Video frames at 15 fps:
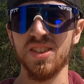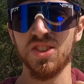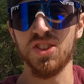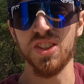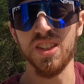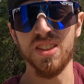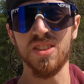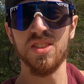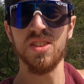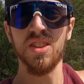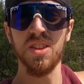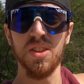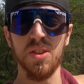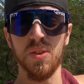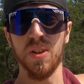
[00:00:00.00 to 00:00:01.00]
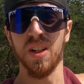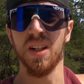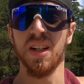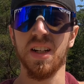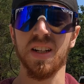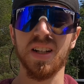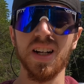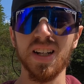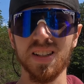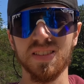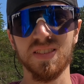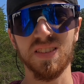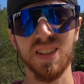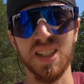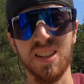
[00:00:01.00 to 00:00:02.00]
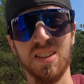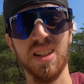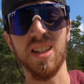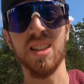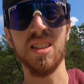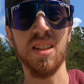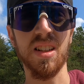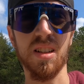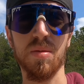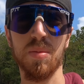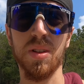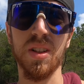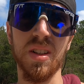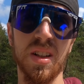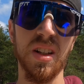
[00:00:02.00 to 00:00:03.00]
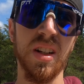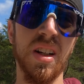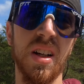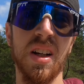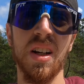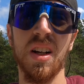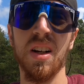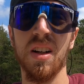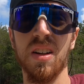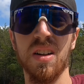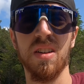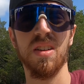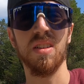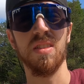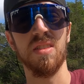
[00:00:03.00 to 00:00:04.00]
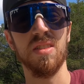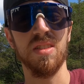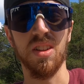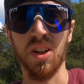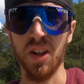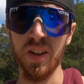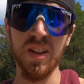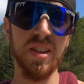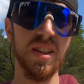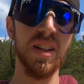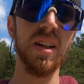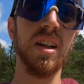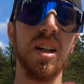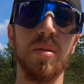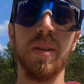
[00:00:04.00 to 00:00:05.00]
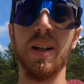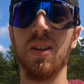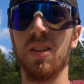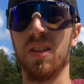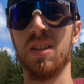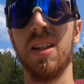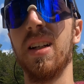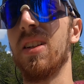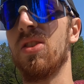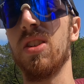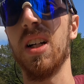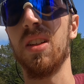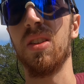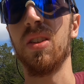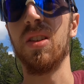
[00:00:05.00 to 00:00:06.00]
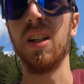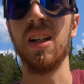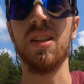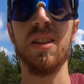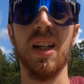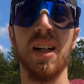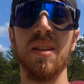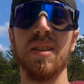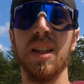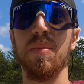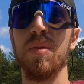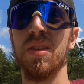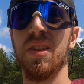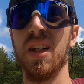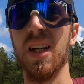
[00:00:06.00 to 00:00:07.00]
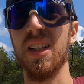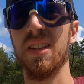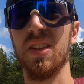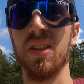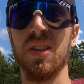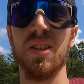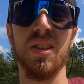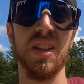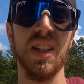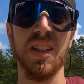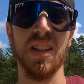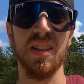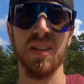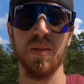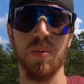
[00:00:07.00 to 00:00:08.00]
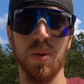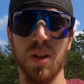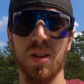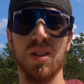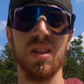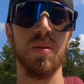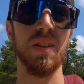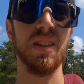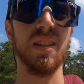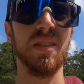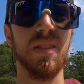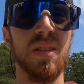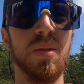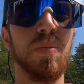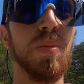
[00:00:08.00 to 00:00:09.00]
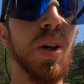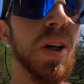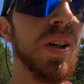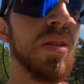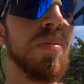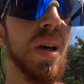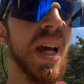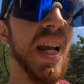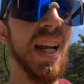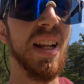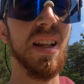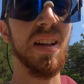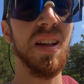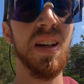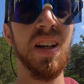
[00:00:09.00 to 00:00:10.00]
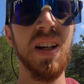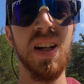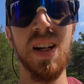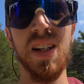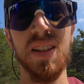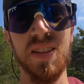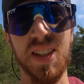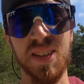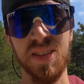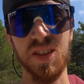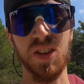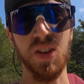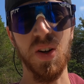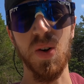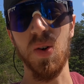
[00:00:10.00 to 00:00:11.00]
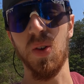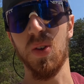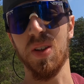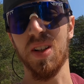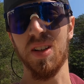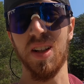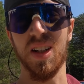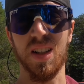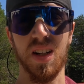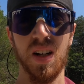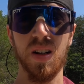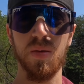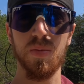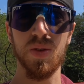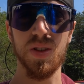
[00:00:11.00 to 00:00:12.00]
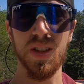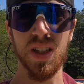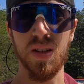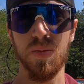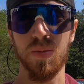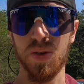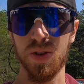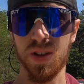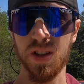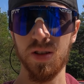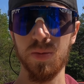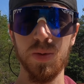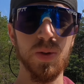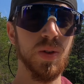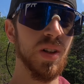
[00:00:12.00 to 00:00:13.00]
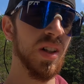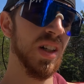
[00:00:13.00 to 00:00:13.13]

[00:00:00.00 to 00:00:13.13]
and gents so it got late last night but the hood didn't come out because I didn't try the hood I, I attempted at the hood and it didn't work so the hood painted to get this car looking like 100% presentable